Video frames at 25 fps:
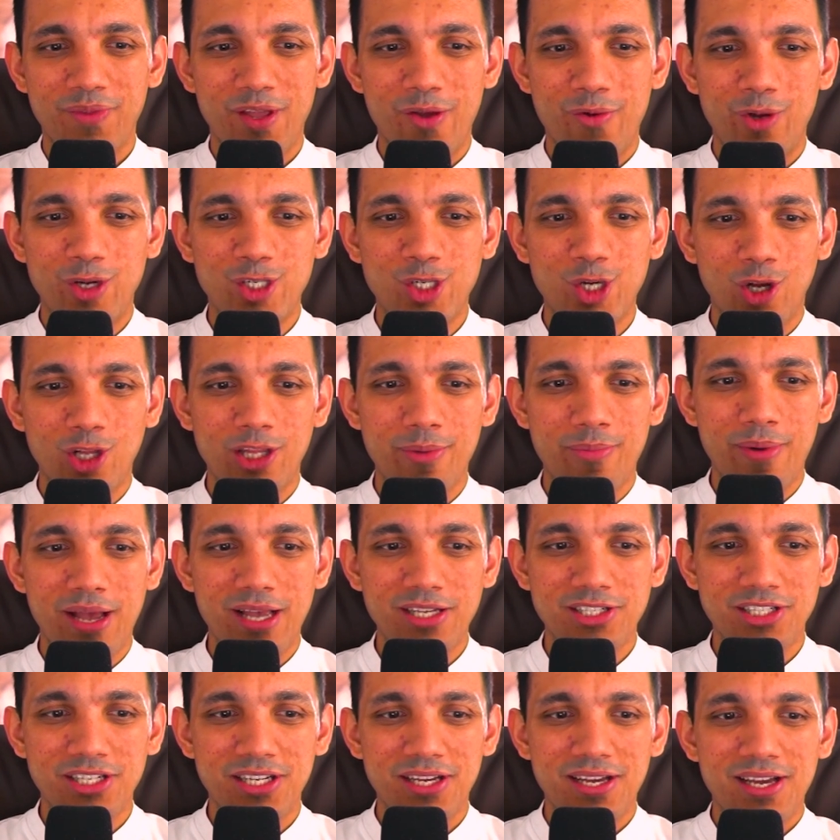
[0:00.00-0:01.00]
Wish you all the
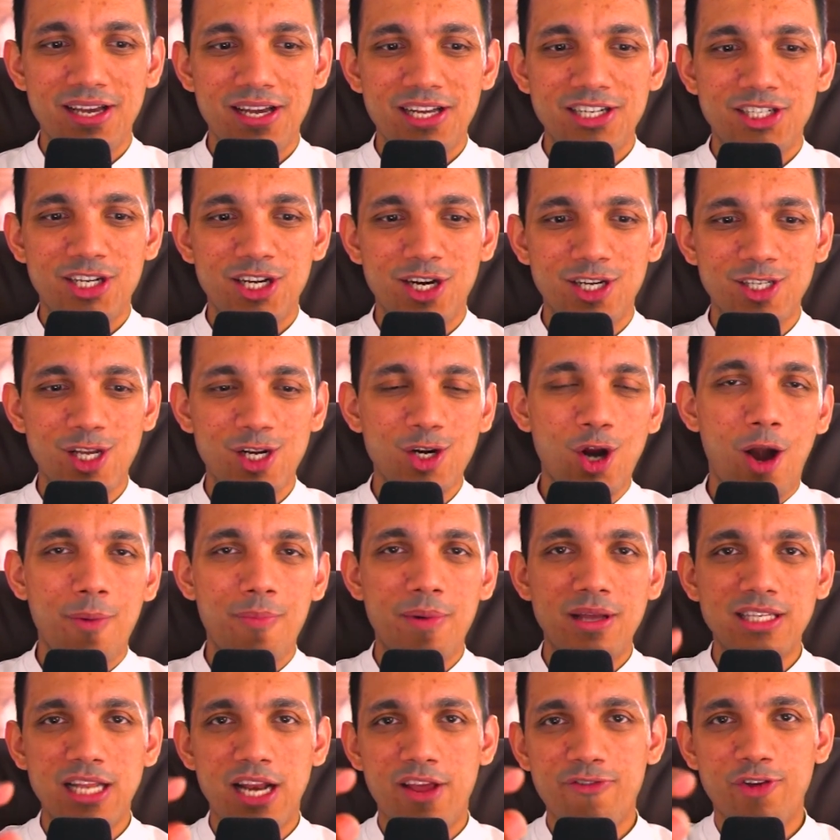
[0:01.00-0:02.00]
best. Cheers and God
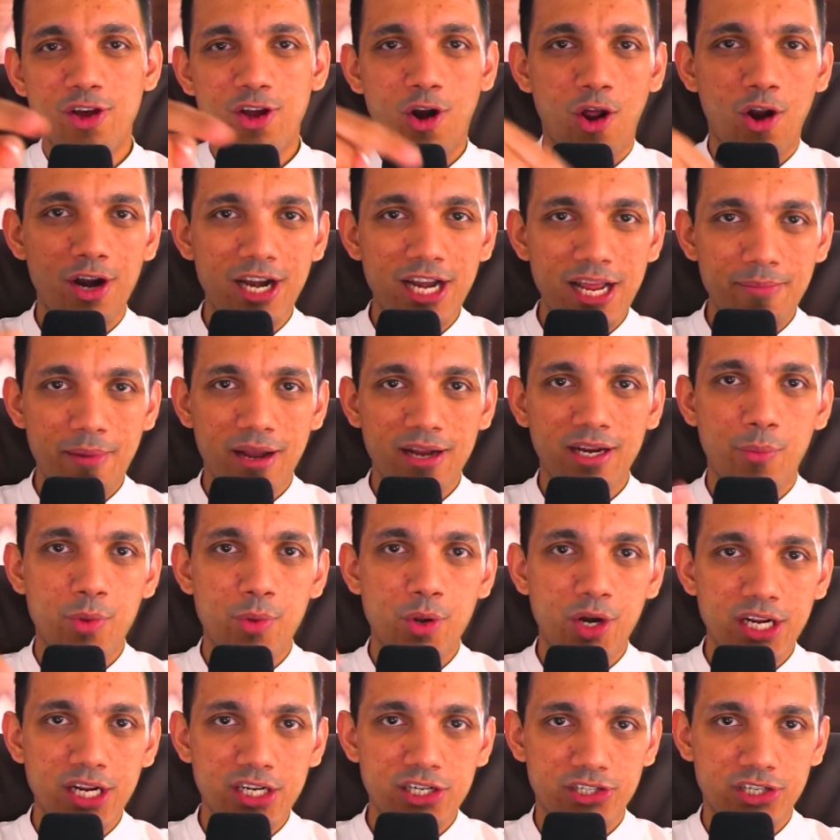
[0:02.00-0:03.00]
bless. And if you're already in my
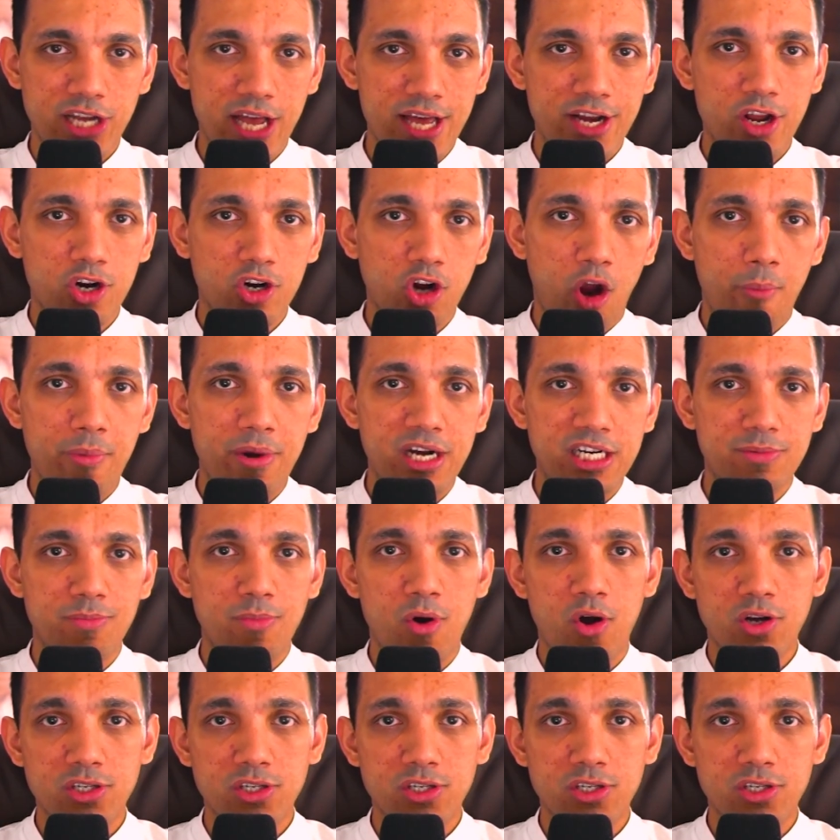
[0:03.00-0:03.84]
community, share your comments